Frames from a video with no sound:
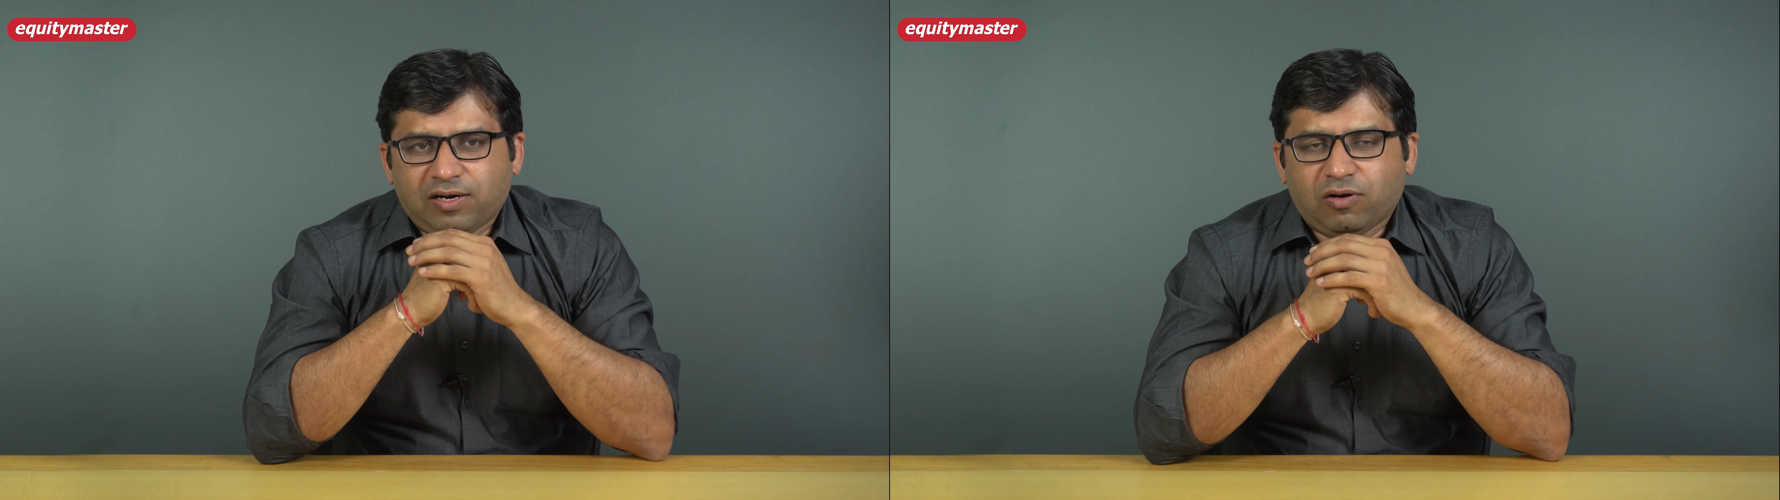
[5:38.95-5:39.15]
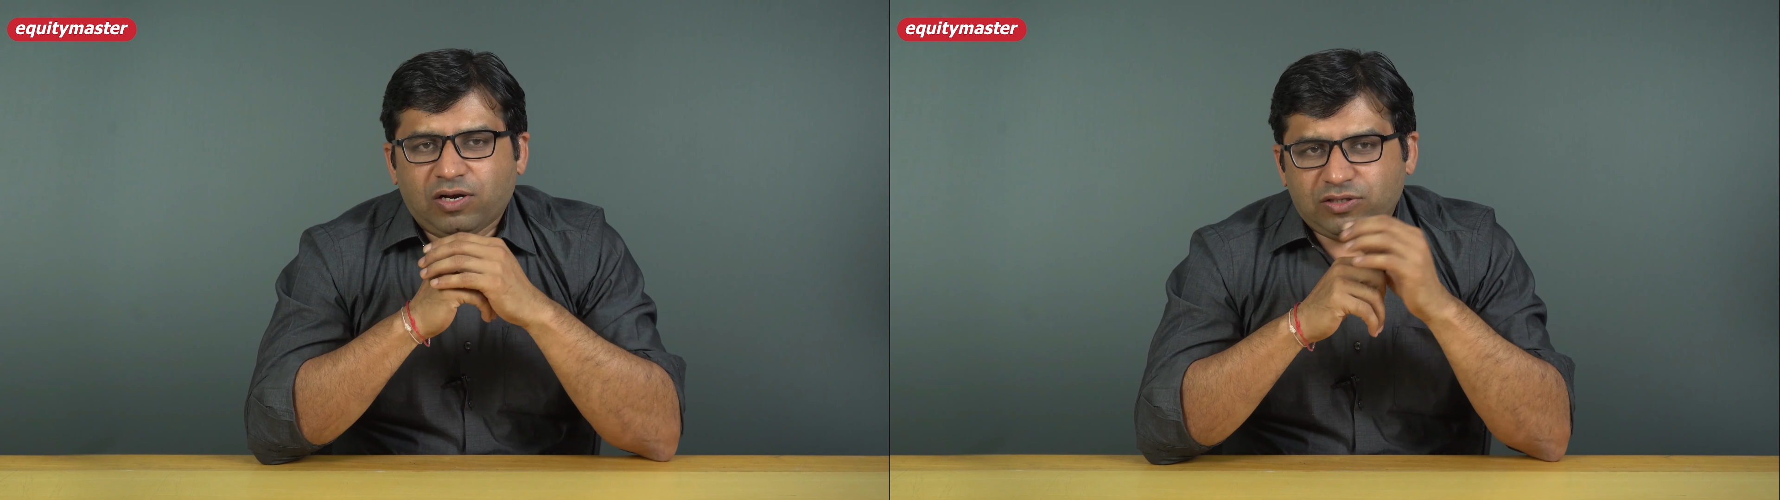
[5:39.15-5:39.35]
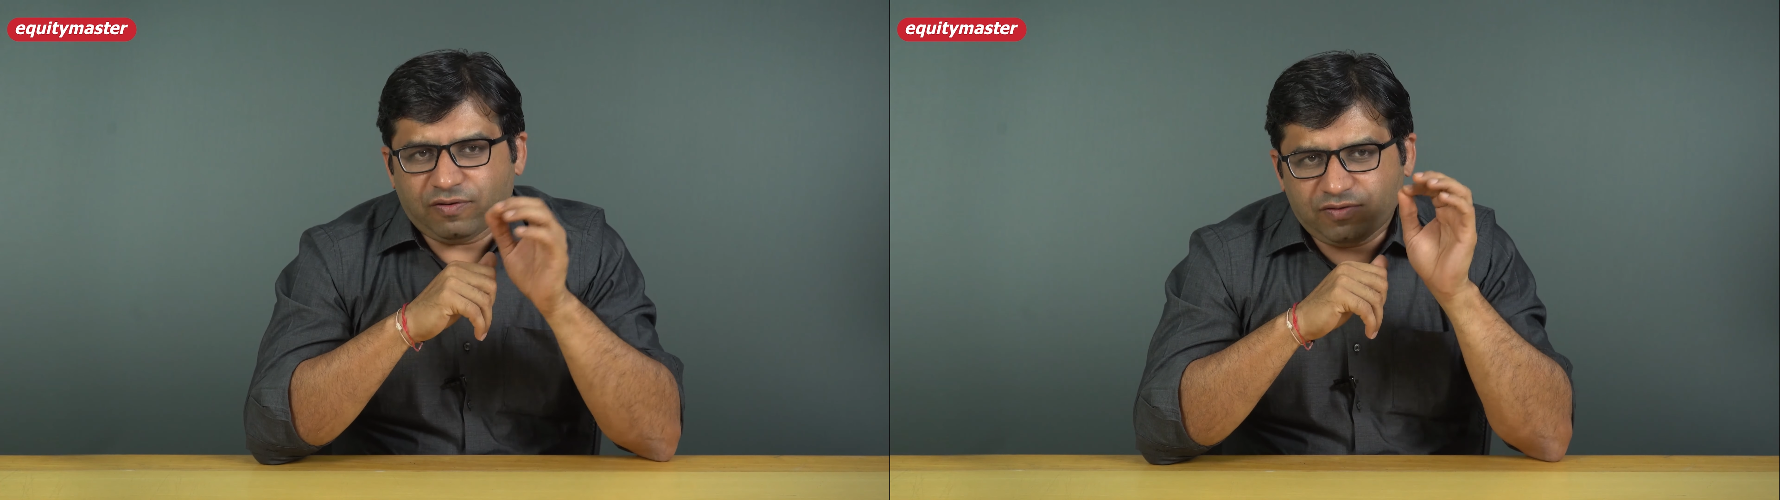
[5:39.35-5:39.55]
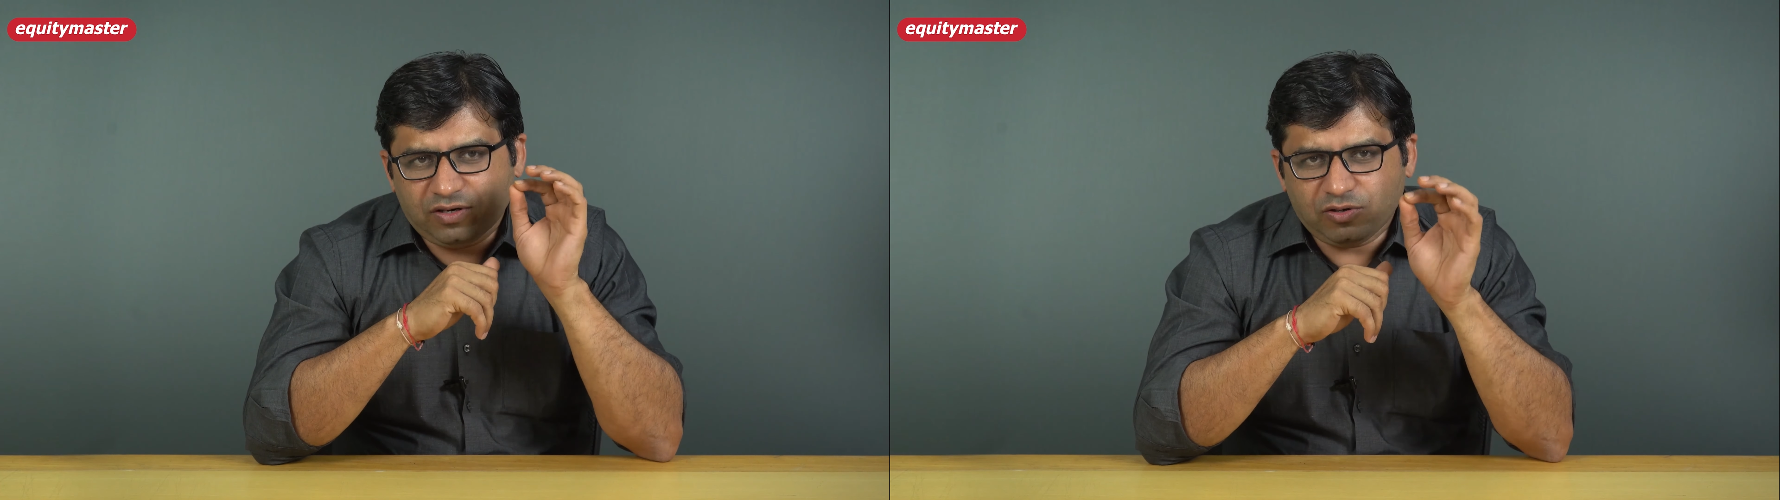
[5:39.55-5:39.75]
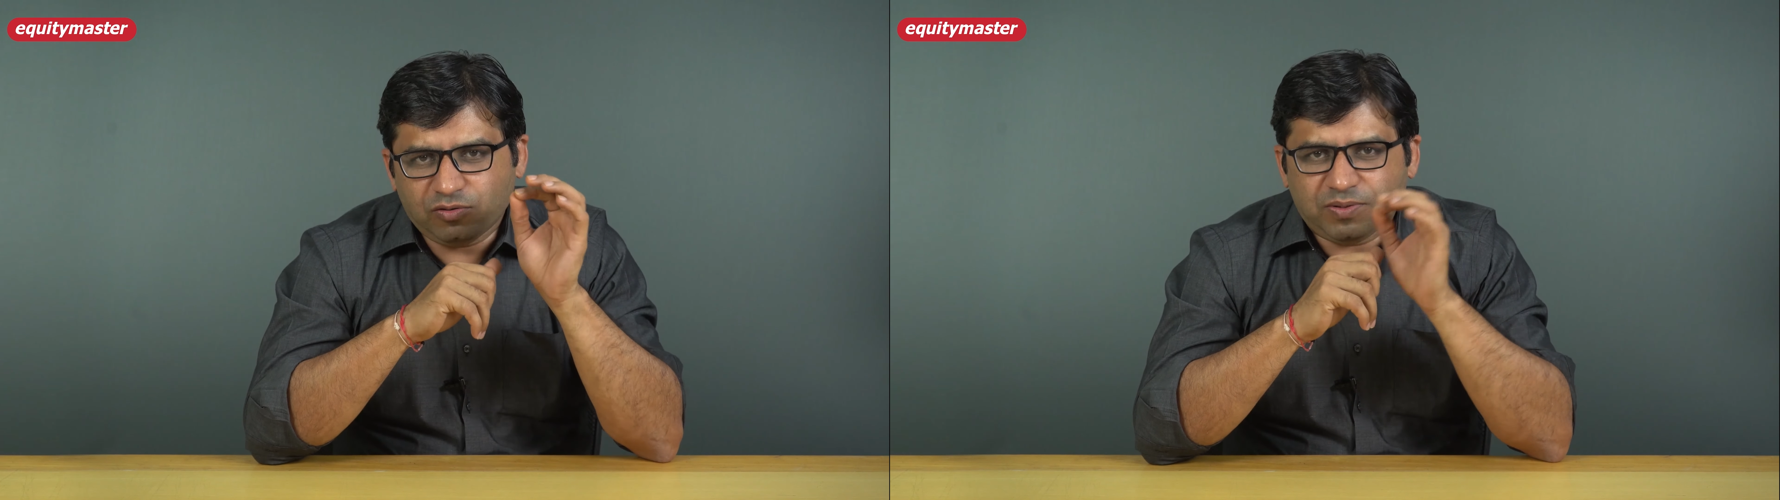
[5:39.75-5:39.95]
knowledge of the
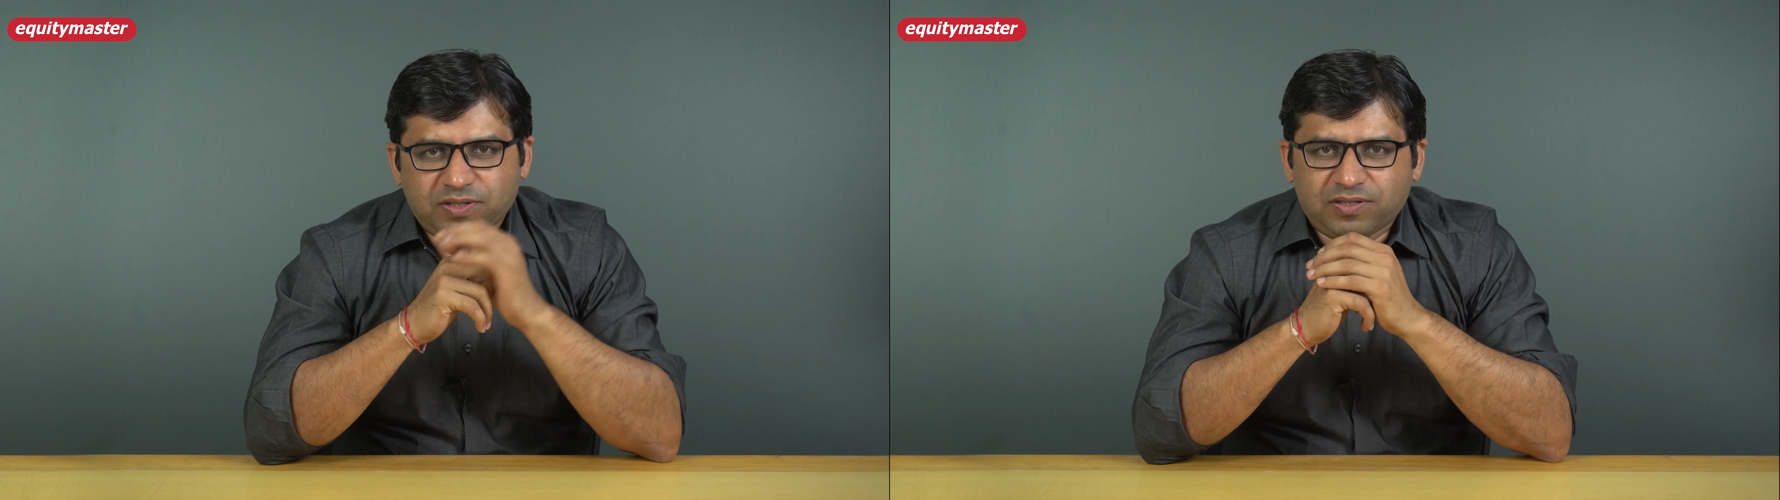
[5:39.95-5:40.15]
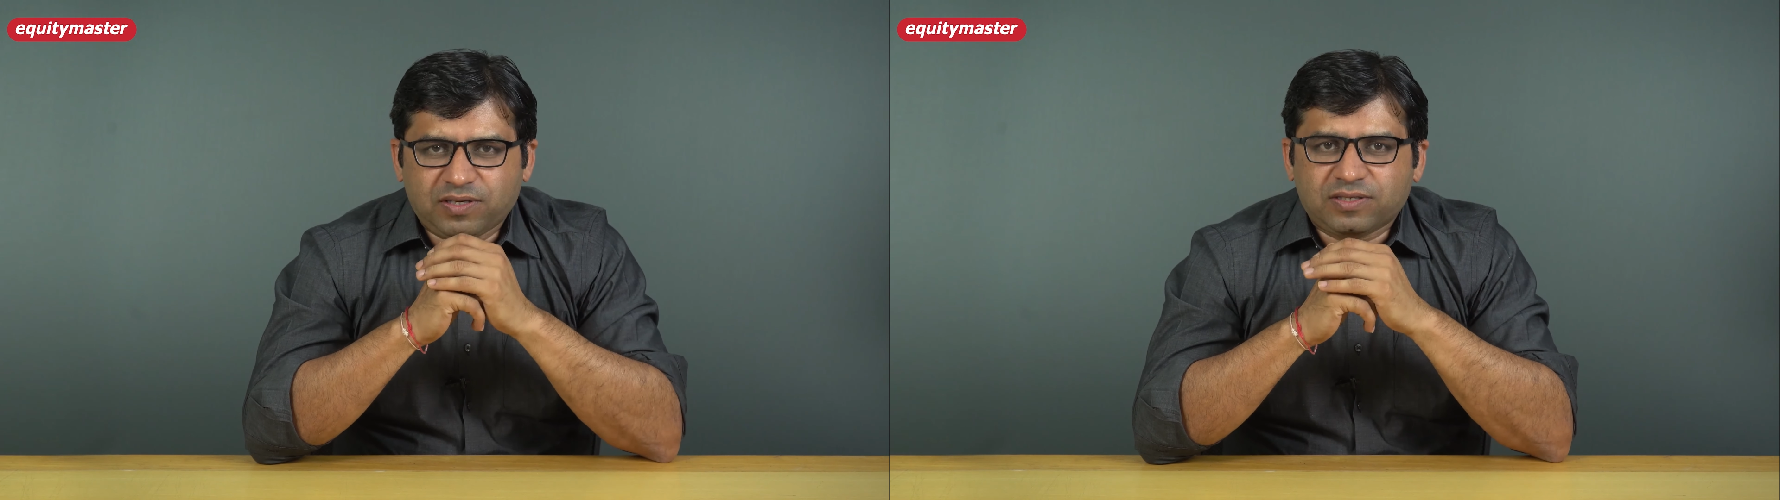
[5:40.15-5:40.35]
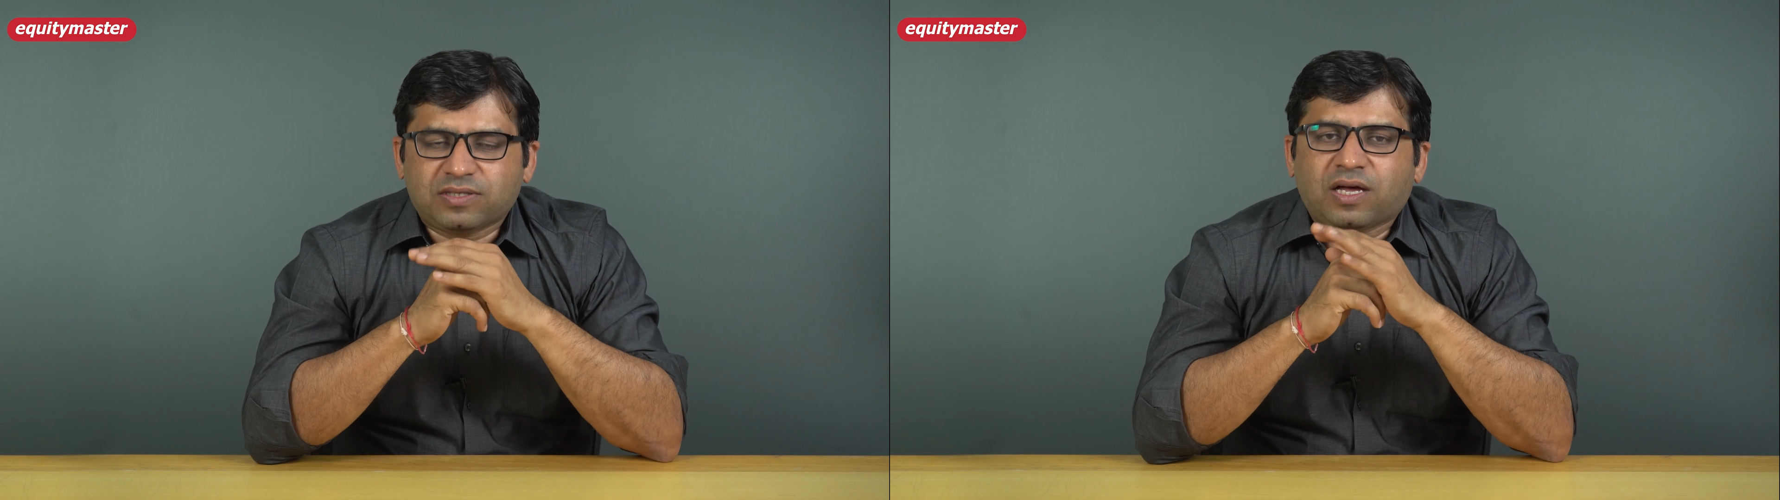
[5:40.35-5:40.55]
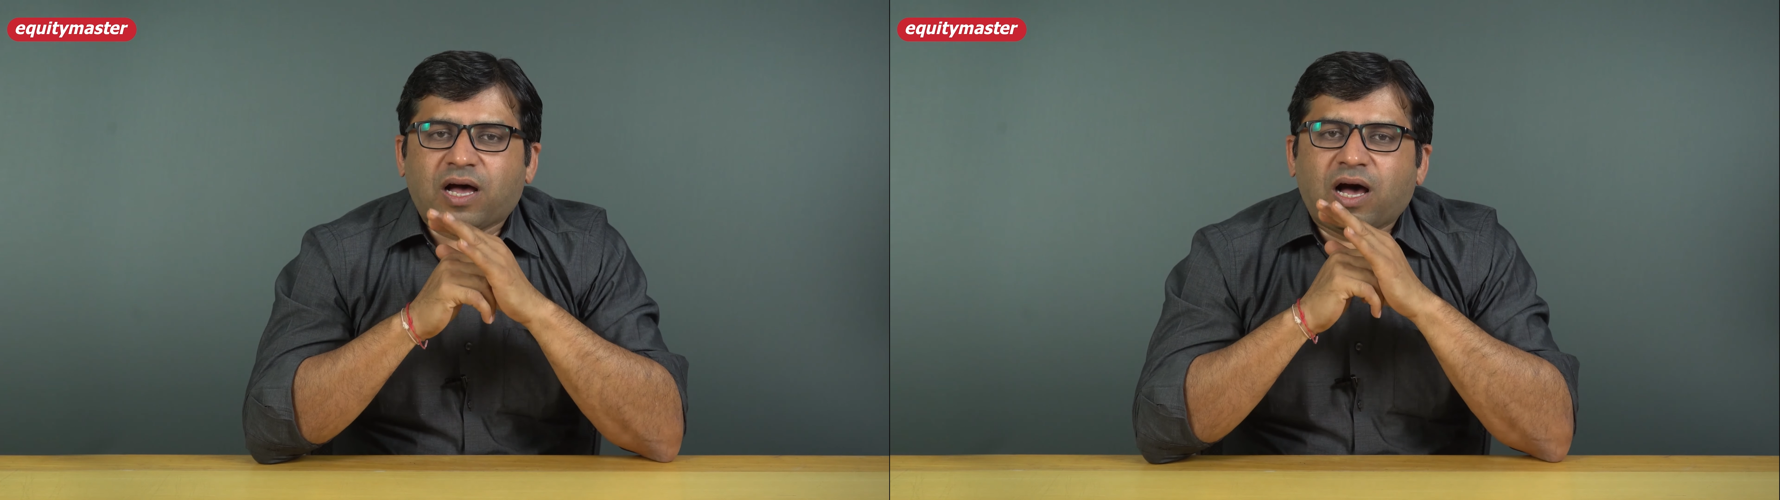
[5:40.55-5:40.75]
new business,